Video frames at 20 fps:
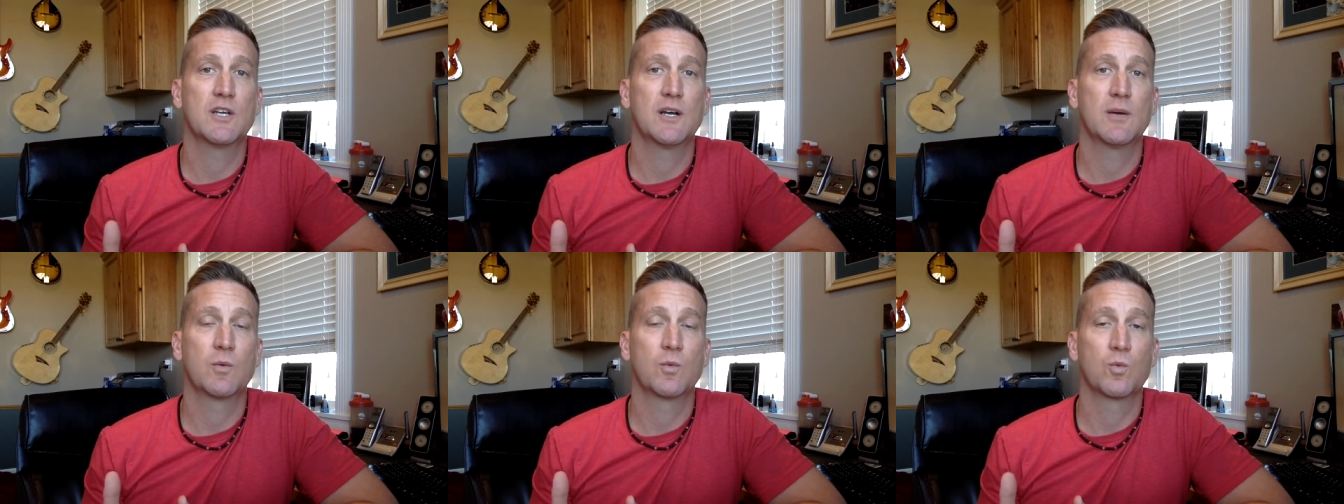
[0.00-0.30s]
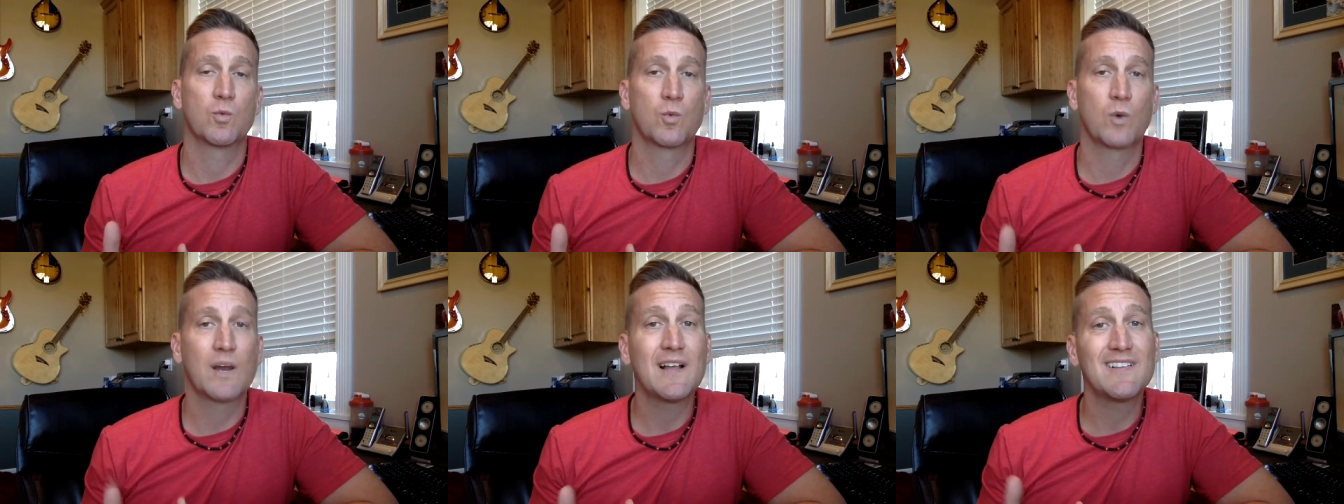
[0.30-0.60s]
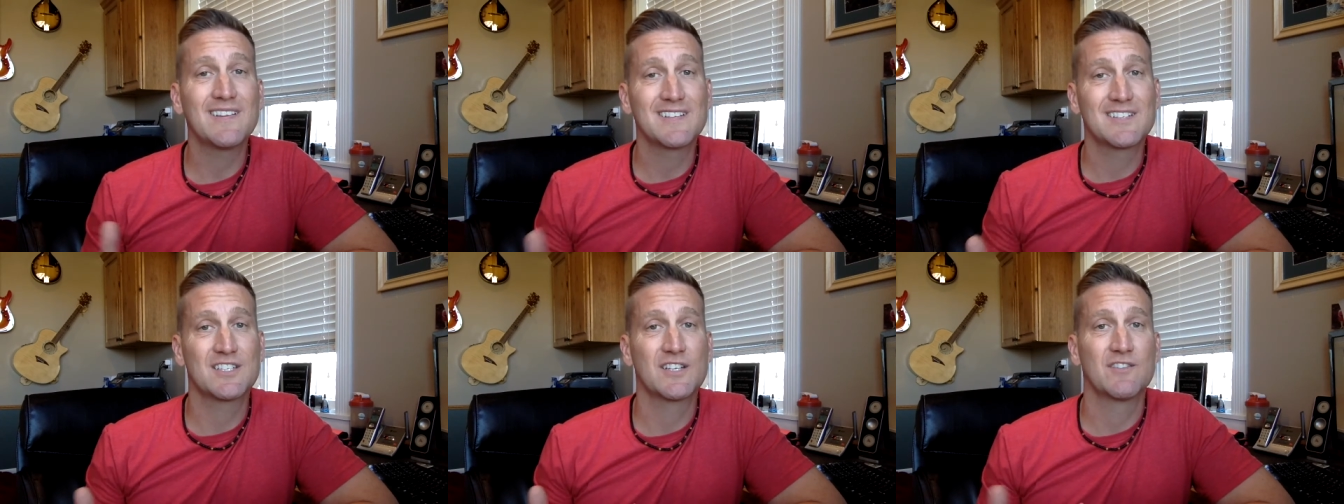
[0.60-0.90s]
a
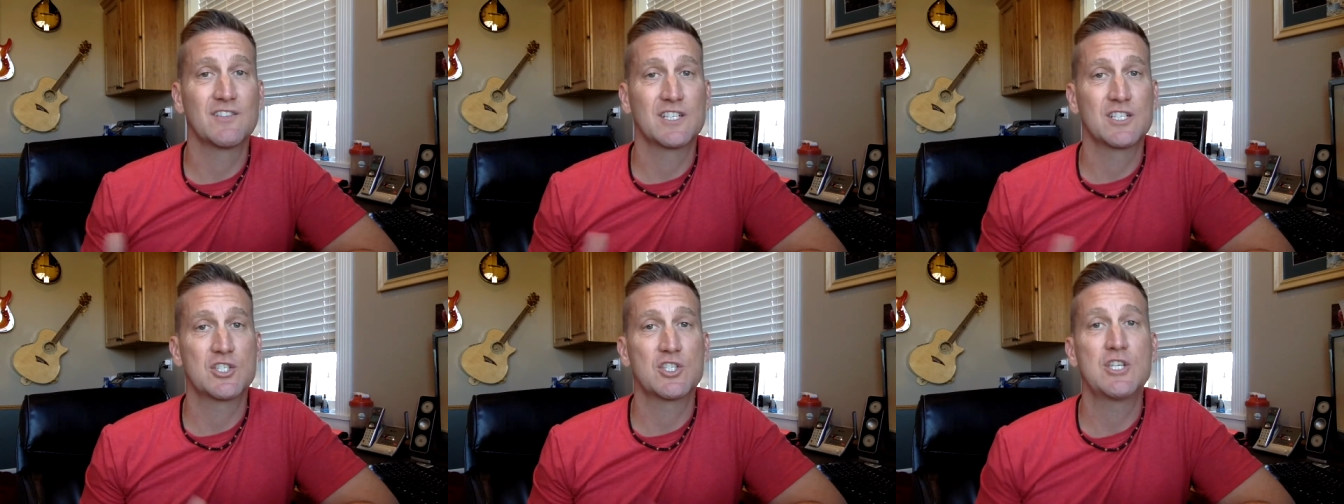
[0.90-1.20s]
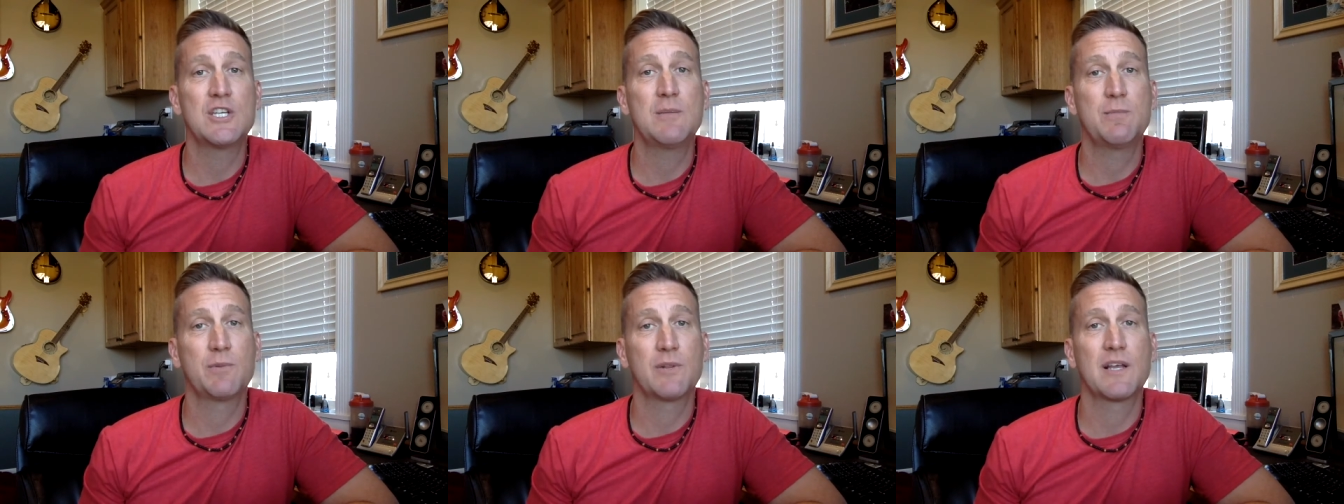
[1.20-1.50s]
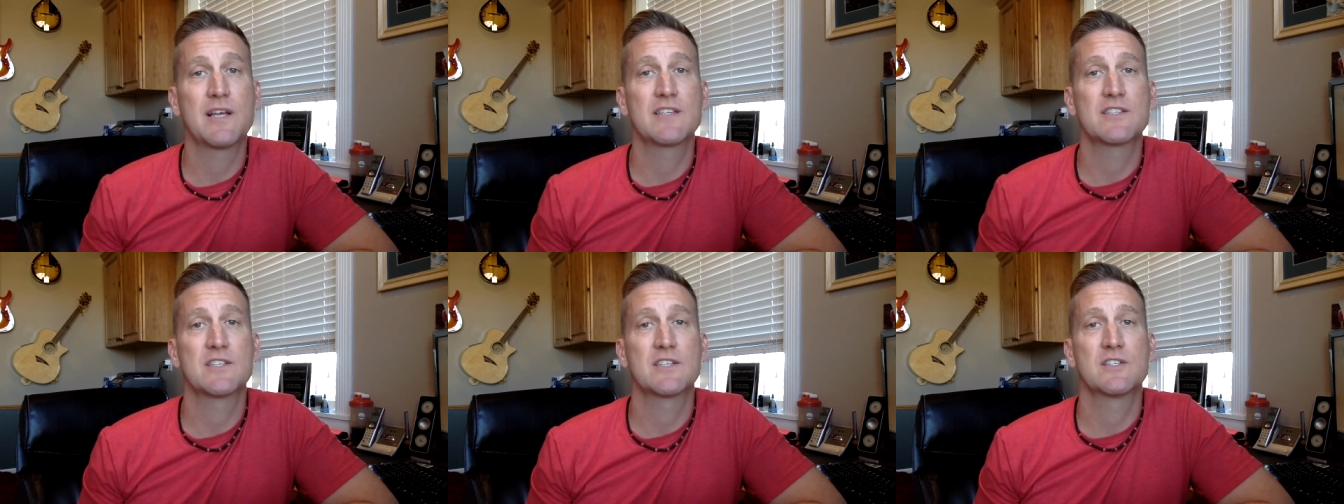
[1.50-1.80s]
relatively cheap
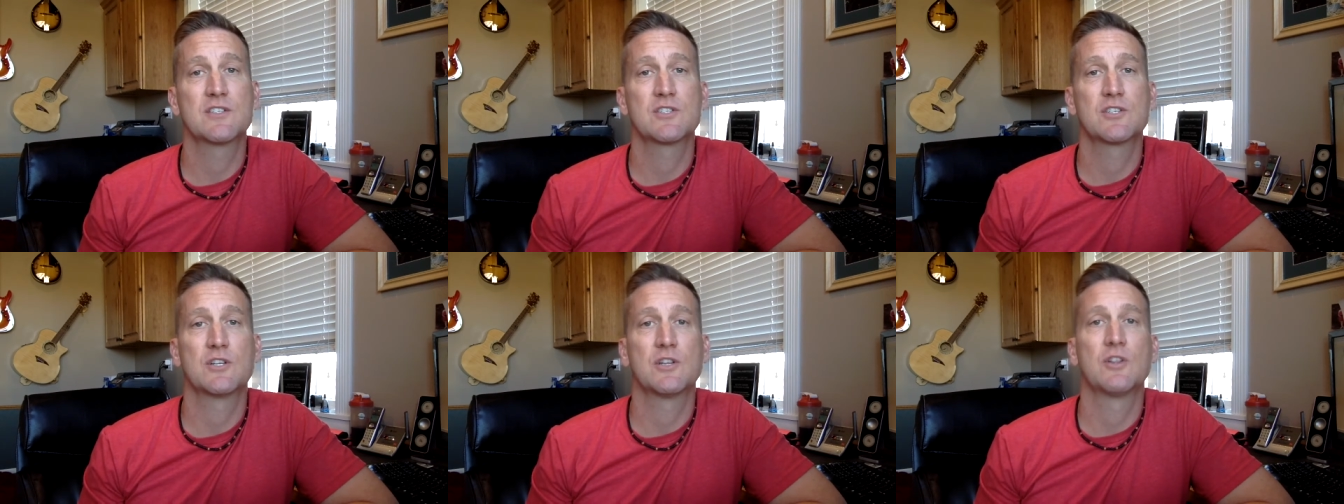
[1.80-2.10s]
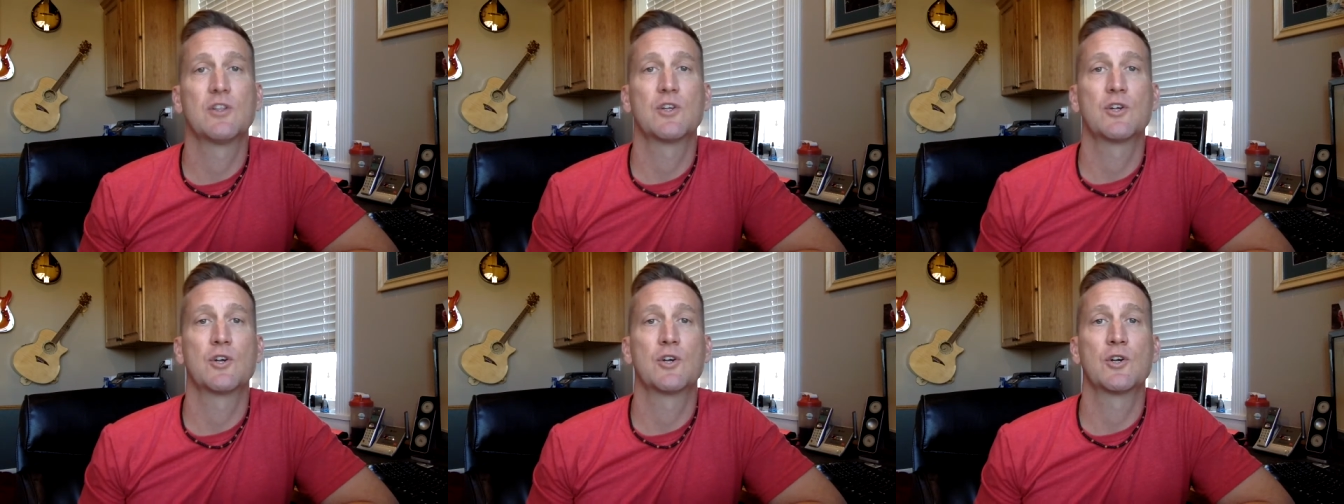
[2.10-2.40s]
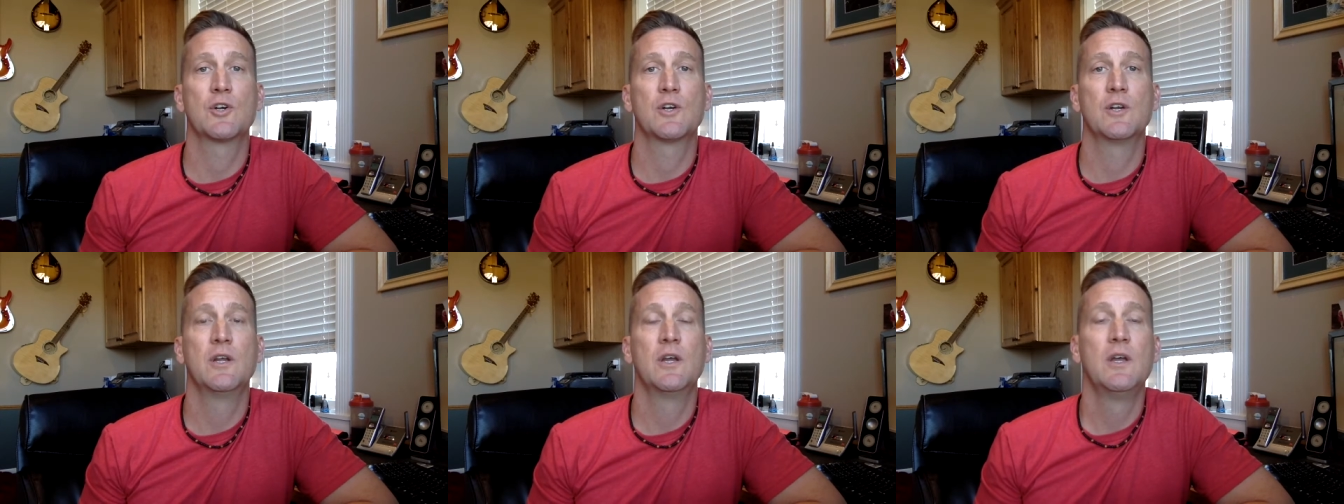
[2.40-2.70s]
lesson to
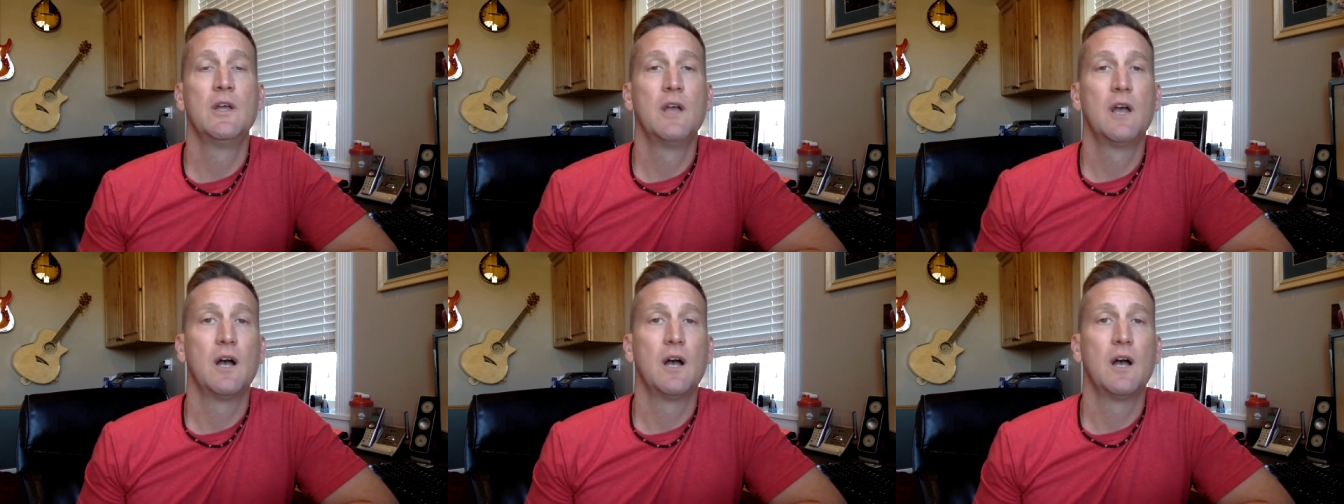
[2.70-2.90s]
learn